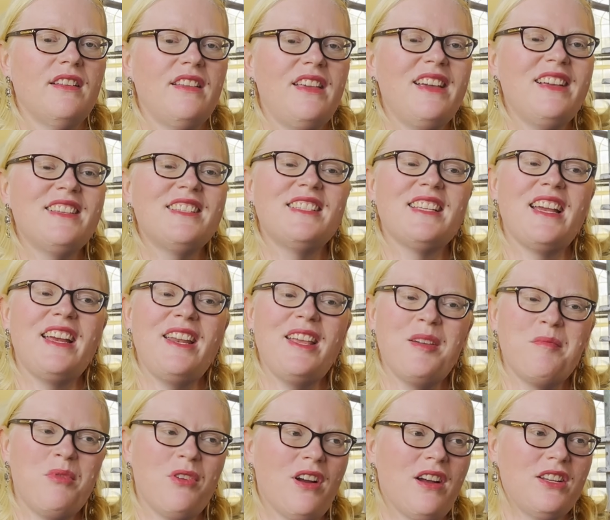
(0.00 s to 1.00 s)

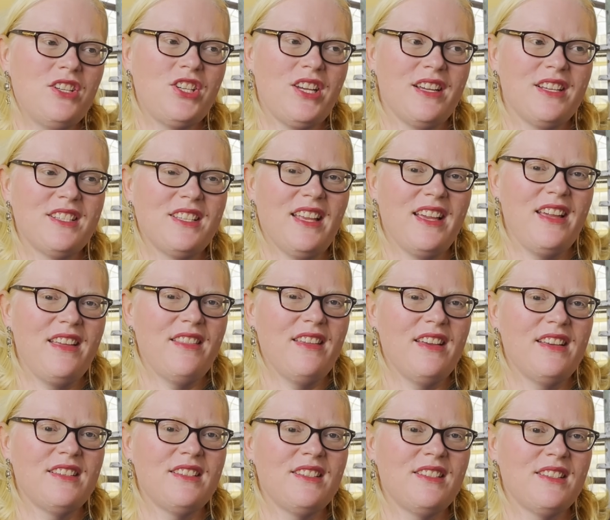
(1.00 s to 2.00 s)
Exciting projects like
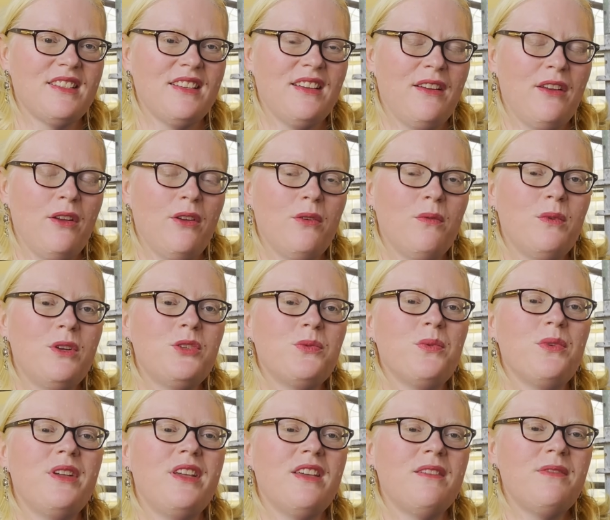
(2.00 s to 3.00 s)
this, which
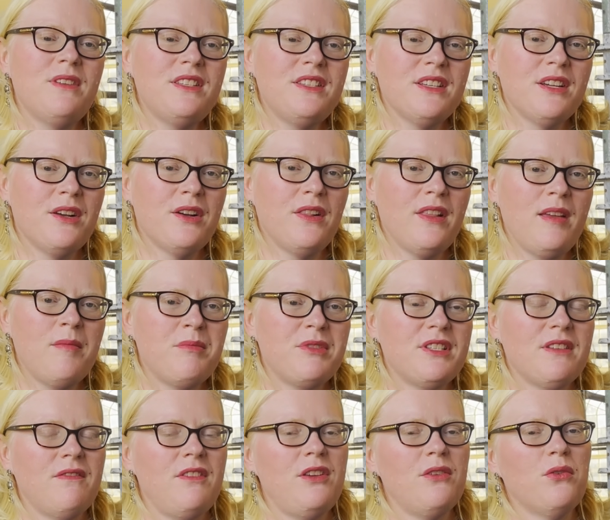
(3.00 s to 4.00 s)
will give us a glimpse
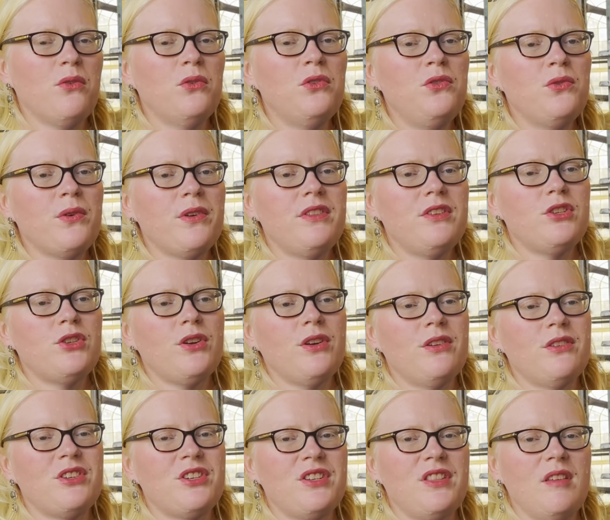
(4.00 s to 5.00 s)
of the Old North
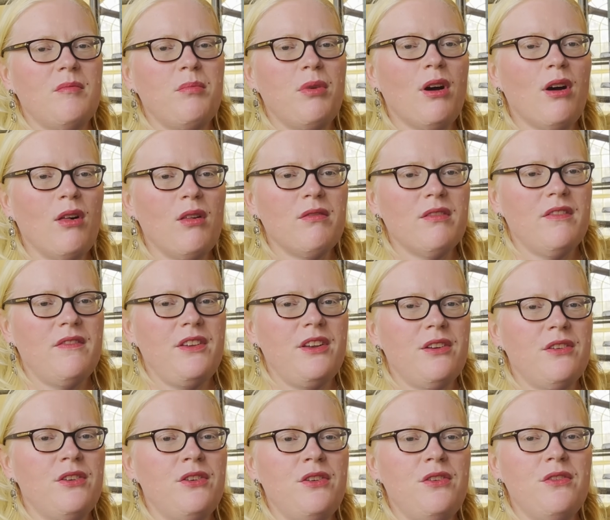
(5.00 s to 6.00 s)
Church that Paul
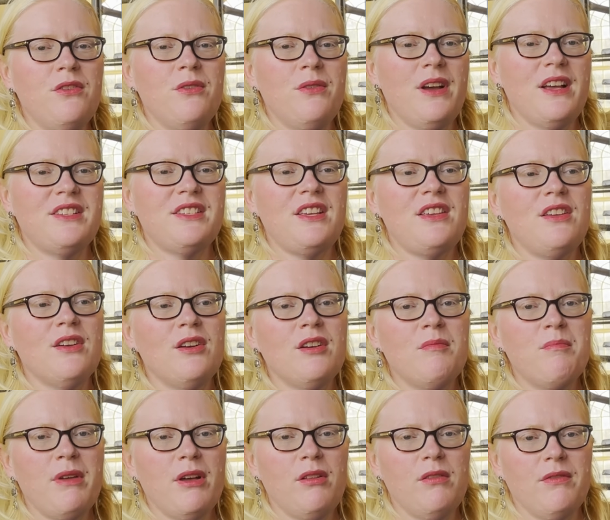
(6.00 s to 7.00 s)
Revere knew as a young
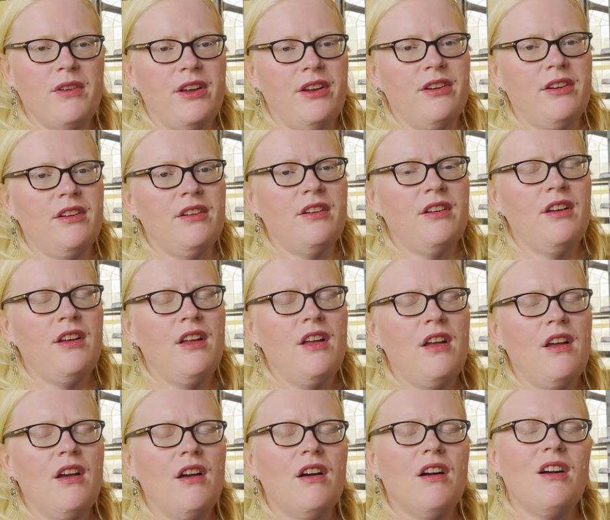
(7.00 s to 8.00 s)
bell ringer,
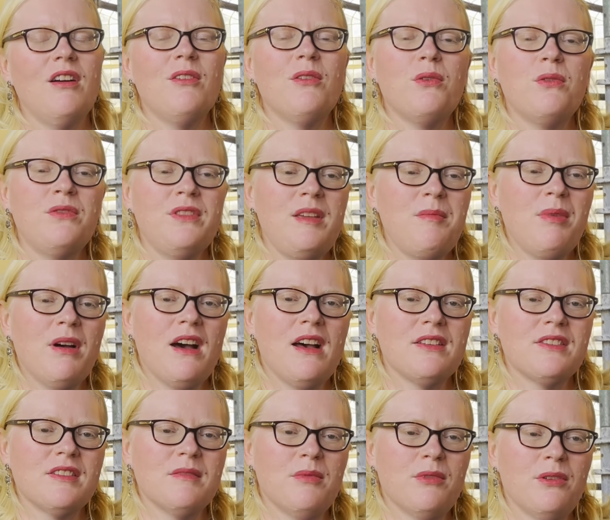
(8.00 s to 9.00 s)
are only
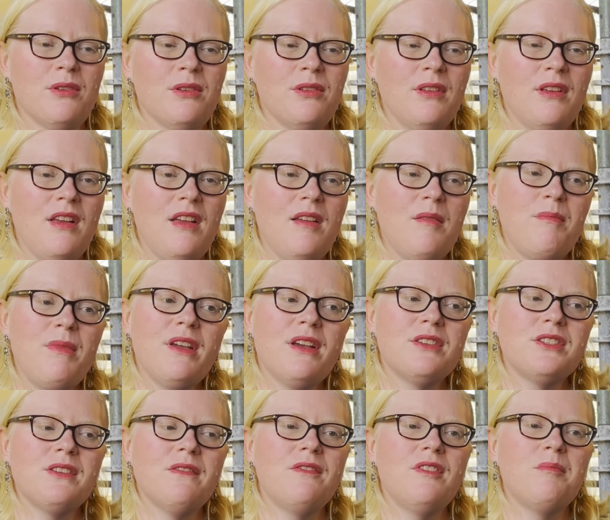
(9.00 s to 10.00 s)
possible
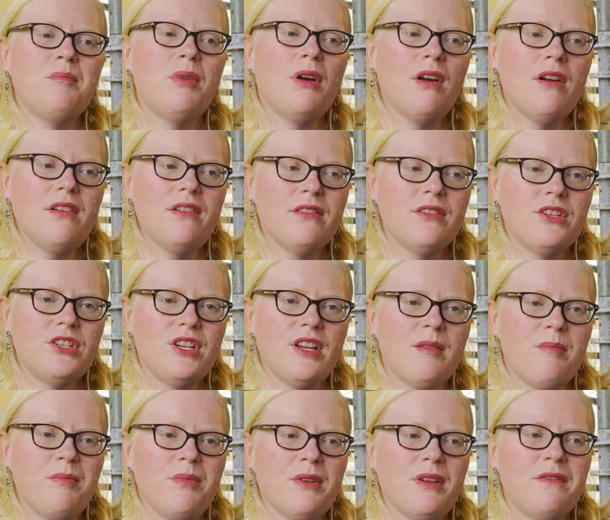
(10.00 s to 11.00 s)
because of the
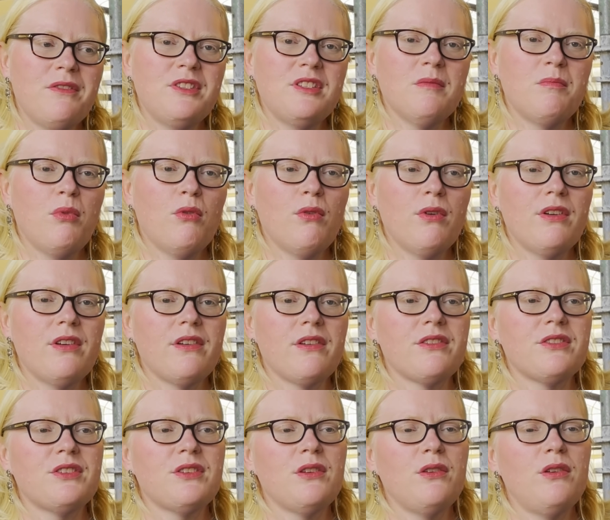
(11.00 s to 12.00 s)
partnership of
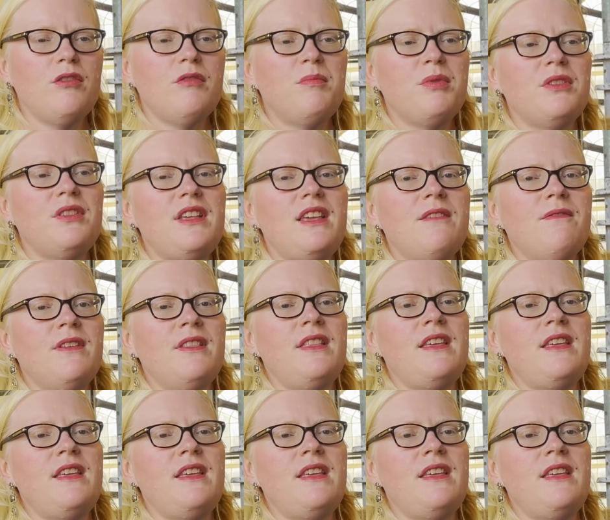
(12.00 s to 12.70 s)
supporters who believe in